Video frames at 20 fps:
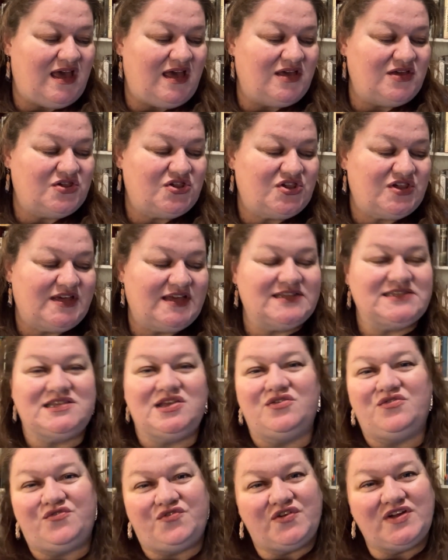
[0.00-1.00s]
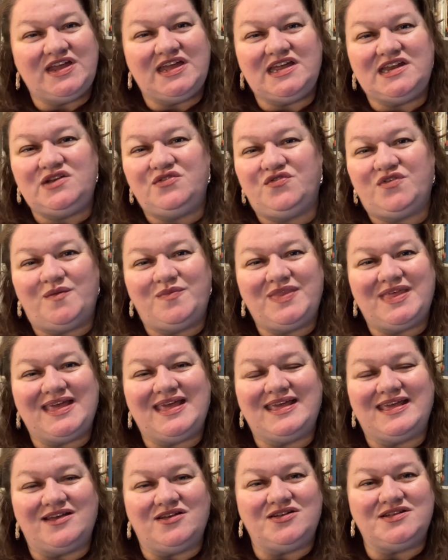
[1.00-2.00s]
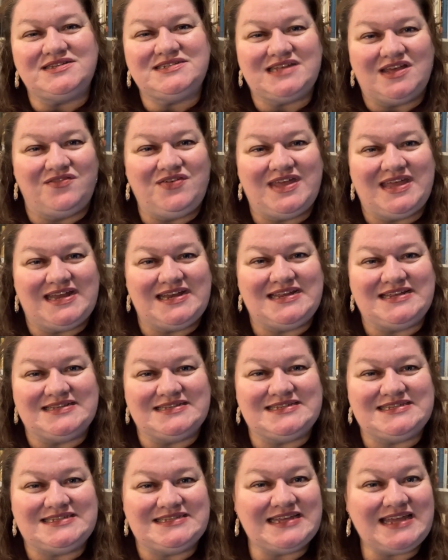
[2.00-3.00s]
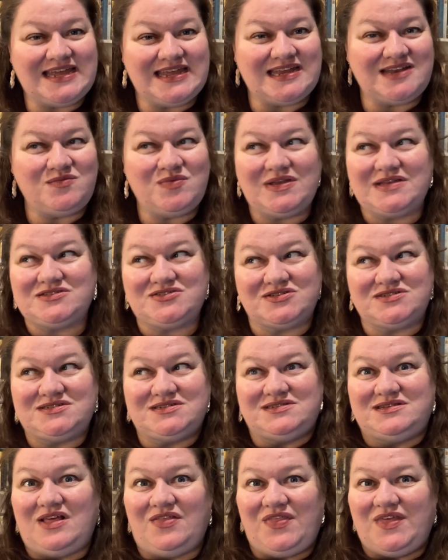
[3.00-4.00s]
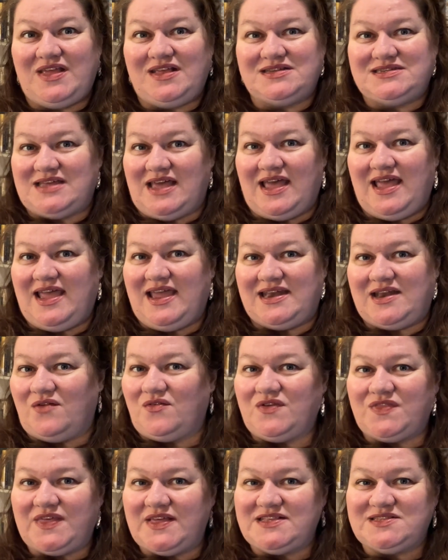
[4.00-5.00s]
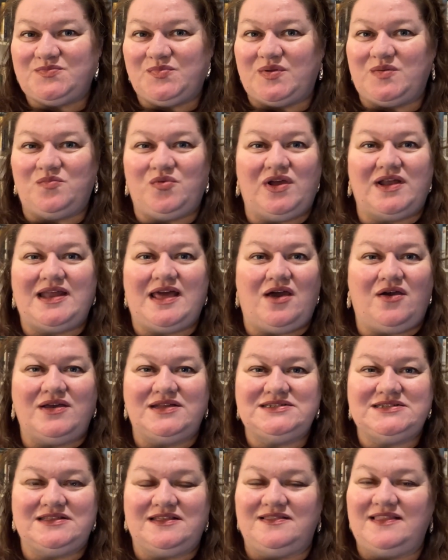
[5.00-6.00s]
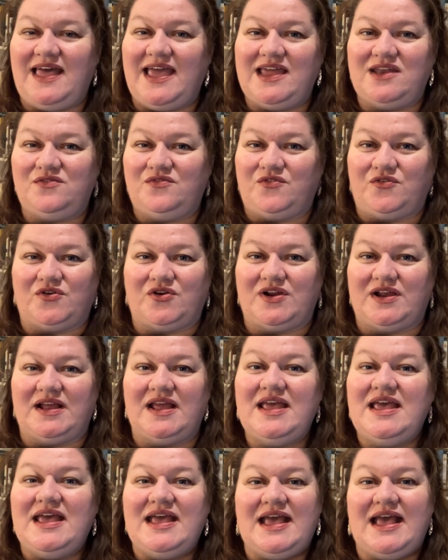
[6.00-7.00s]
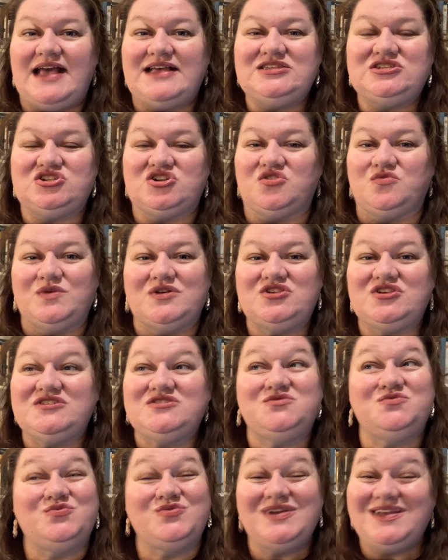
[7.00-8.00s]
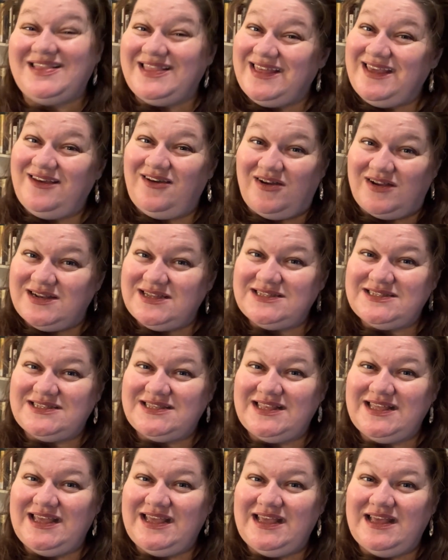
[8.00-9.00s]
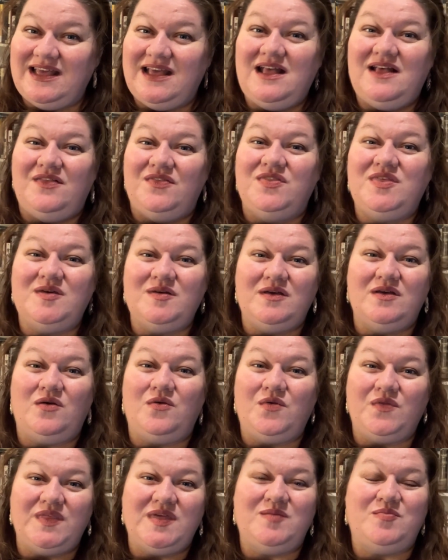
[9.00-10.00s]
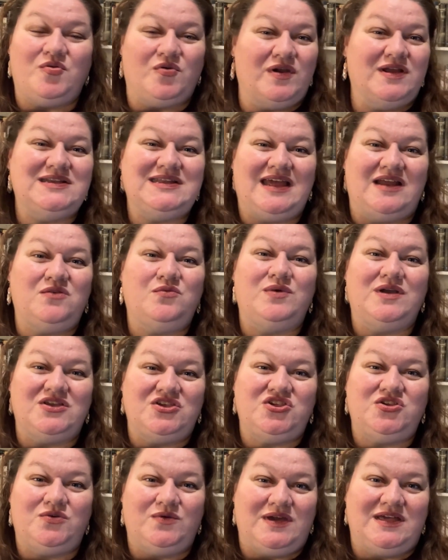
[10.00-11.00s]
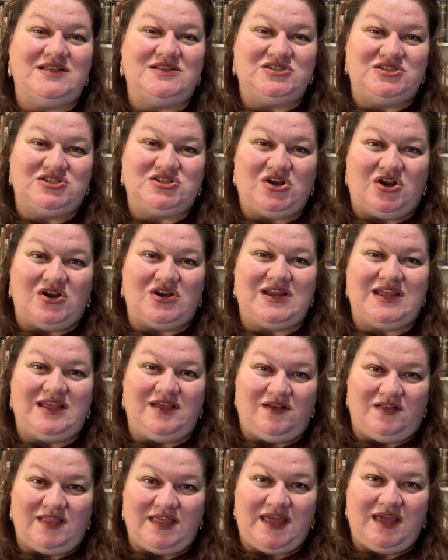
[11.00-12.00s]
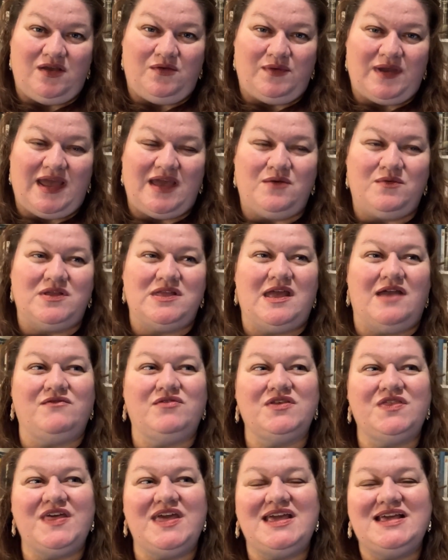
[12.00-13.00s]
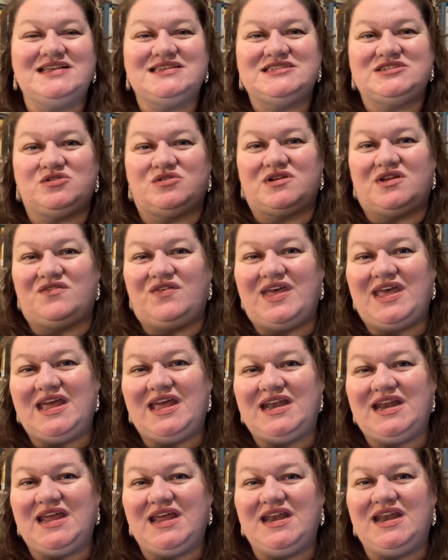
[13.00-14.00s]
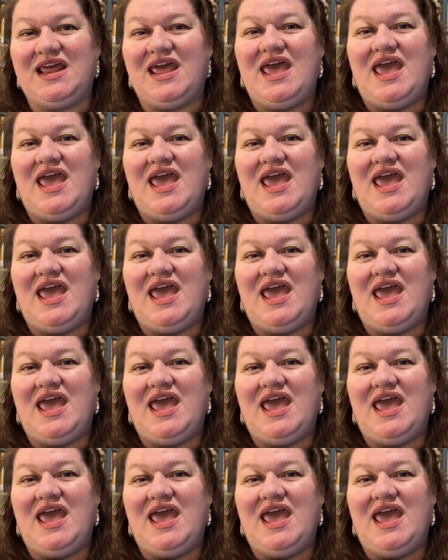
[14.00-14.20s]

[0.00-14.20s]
She is freed from the guilt of hidden sin because there's nothing to hide. Everything's been brought out into the light for Hester, which is really, honestly, the only point at which you can start healing, right? When everything is sort of hidden